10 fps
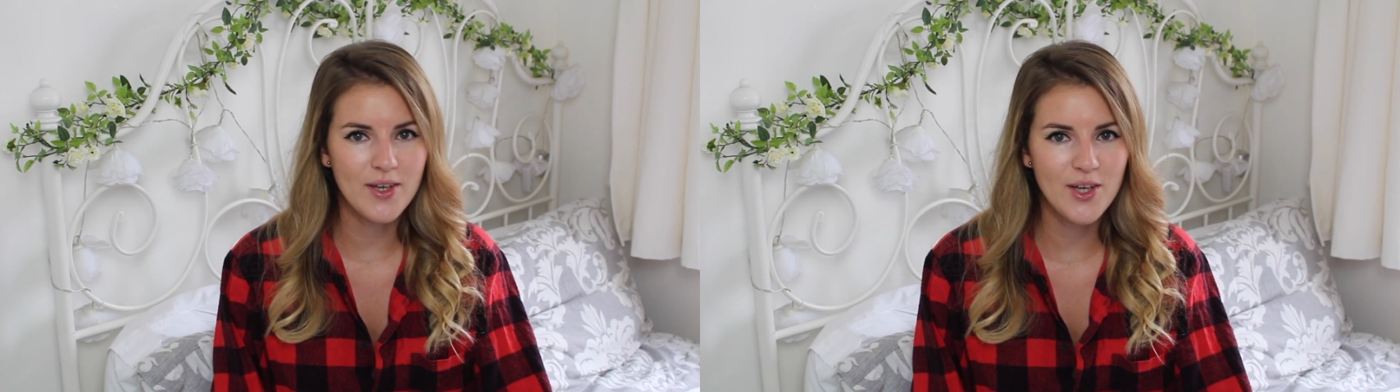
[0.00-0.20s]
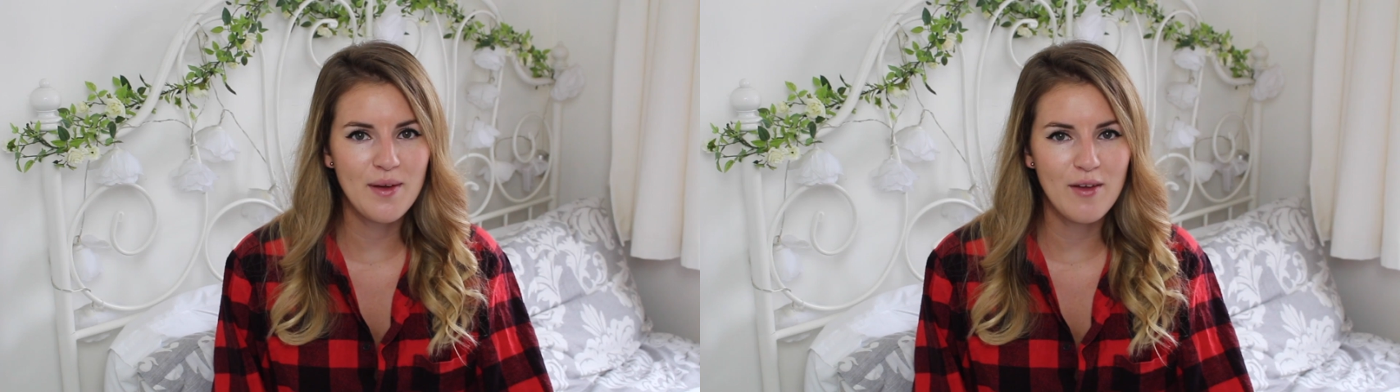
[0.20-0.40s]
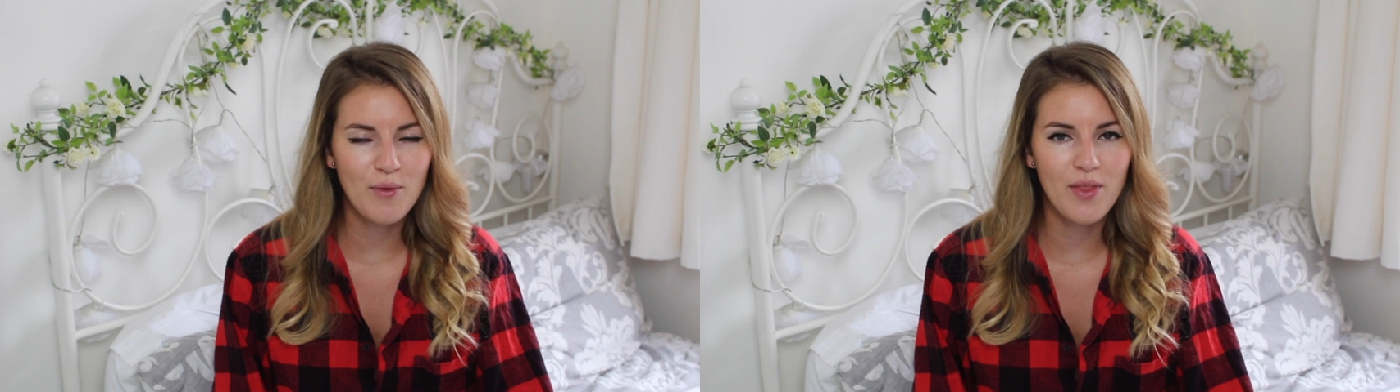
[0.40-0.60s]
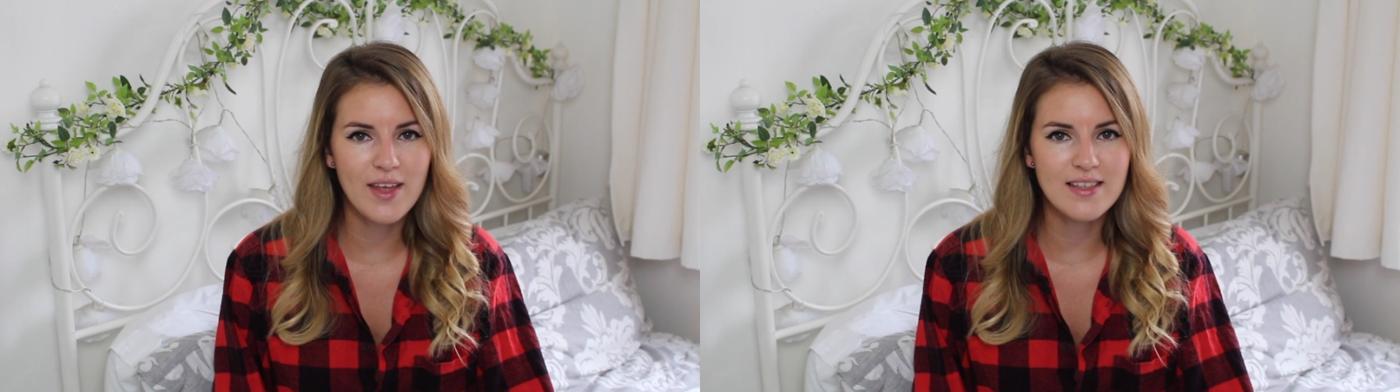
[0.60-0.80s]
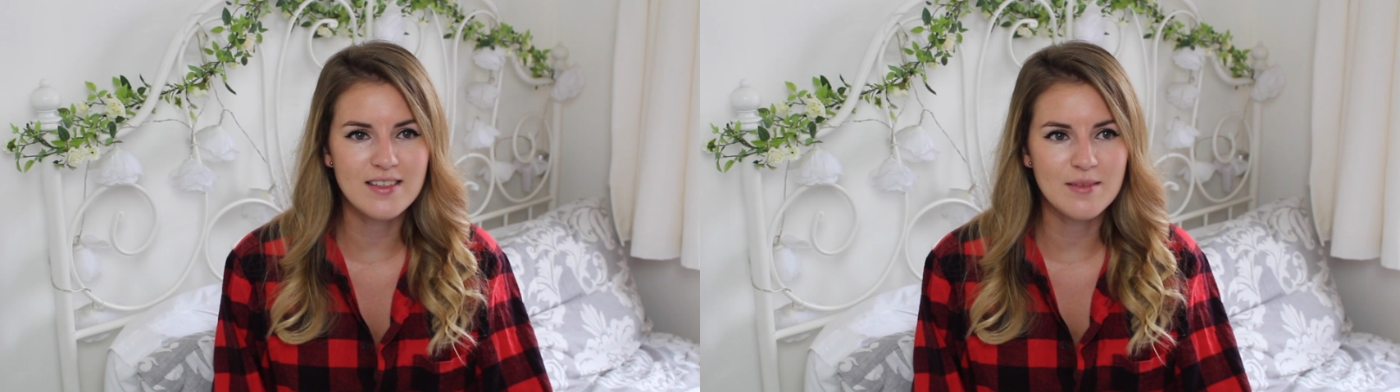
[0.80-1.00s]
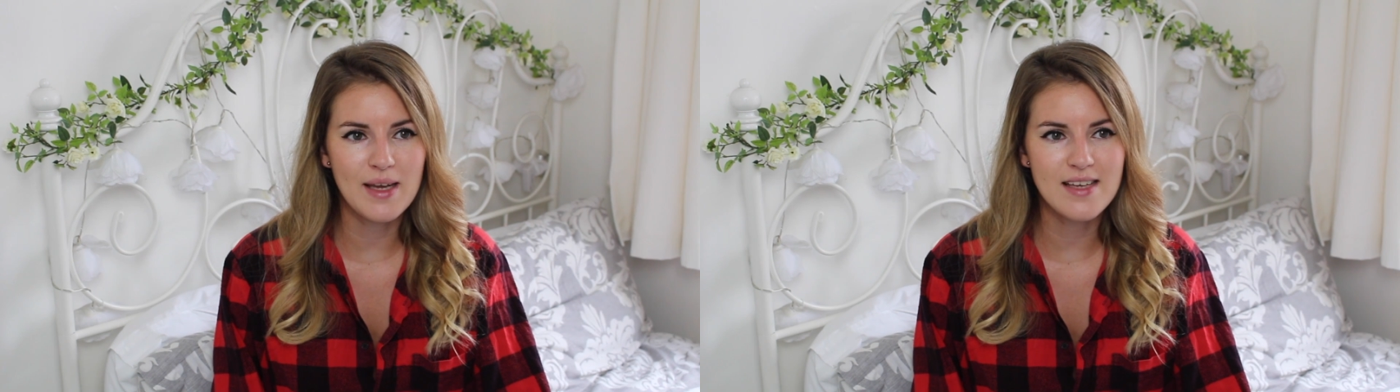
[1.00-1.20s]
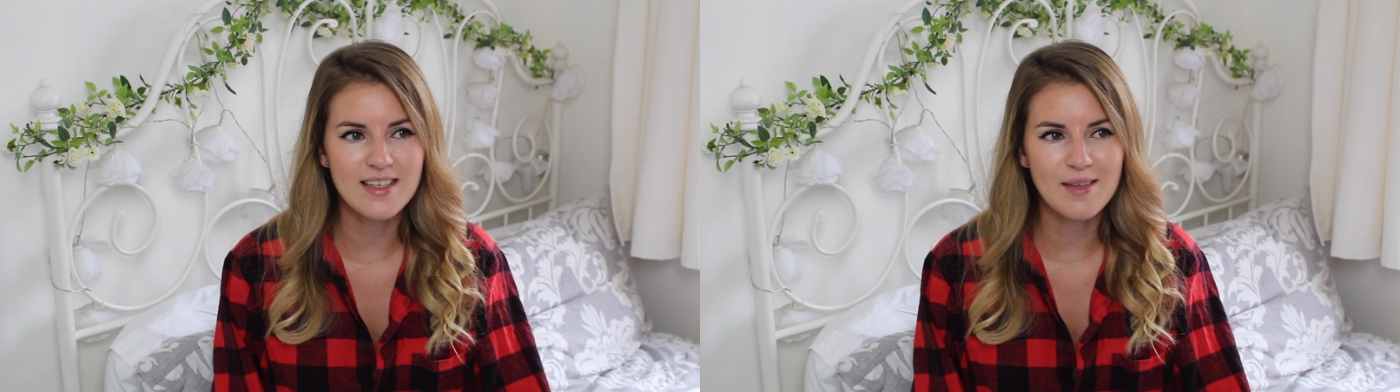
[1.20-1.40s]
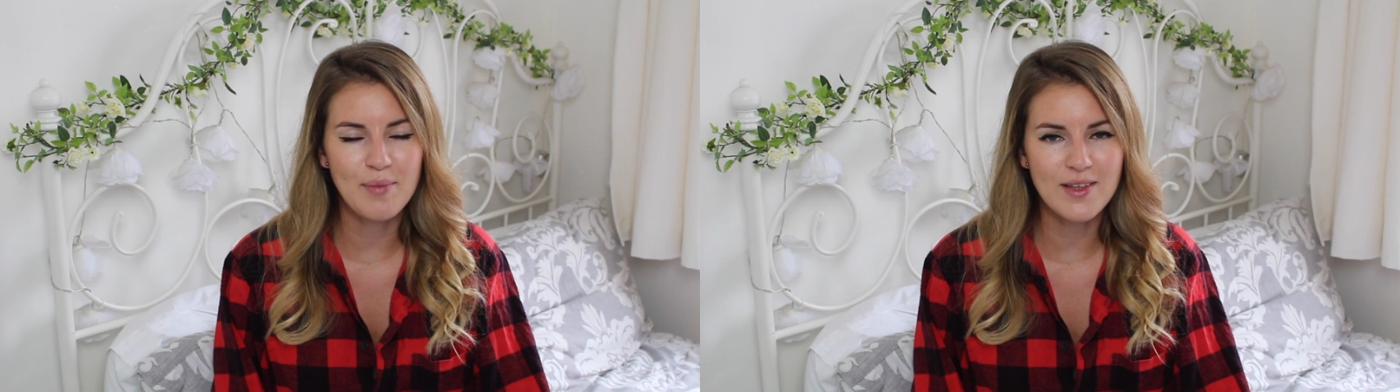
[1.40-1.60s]
I know everyone thinks it's
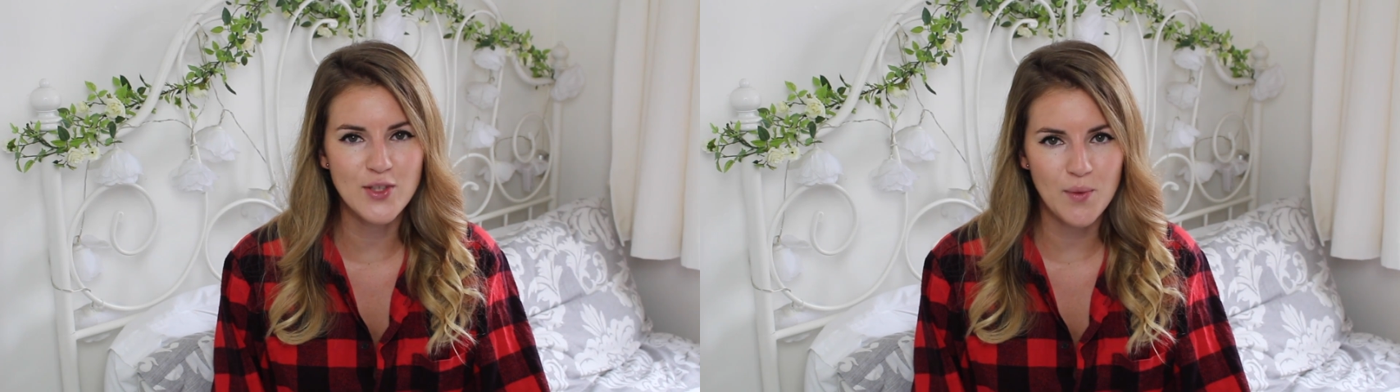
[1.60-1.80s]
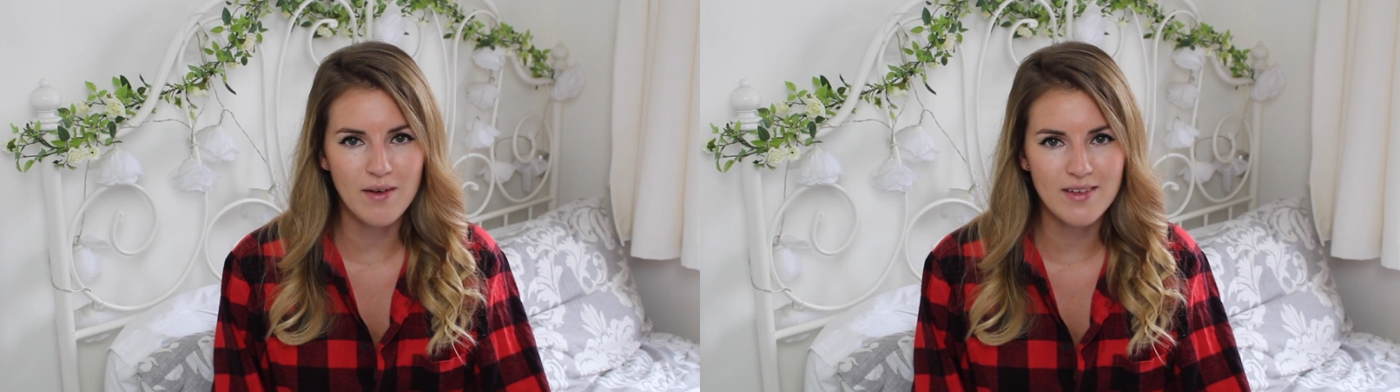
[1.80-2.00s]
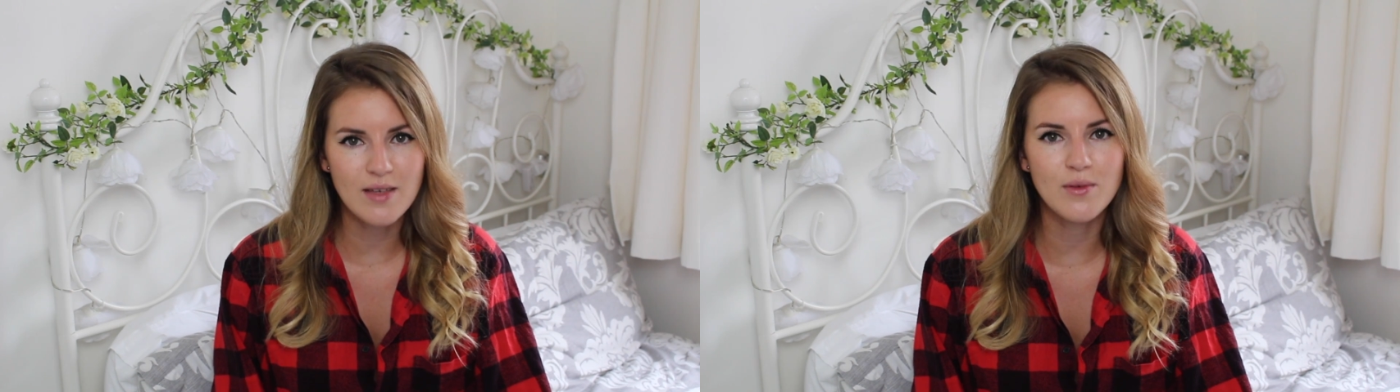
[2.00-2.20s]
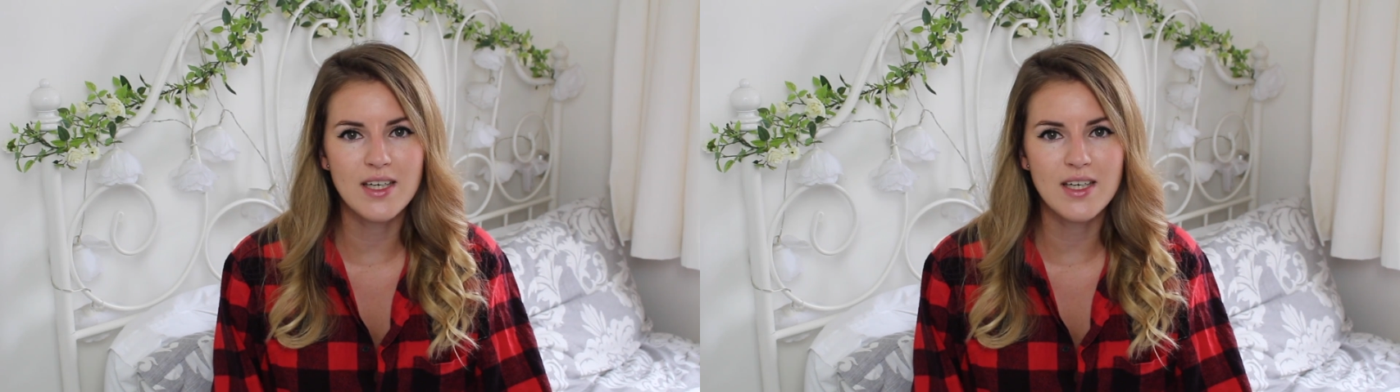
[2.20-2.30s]
amazing, but do I really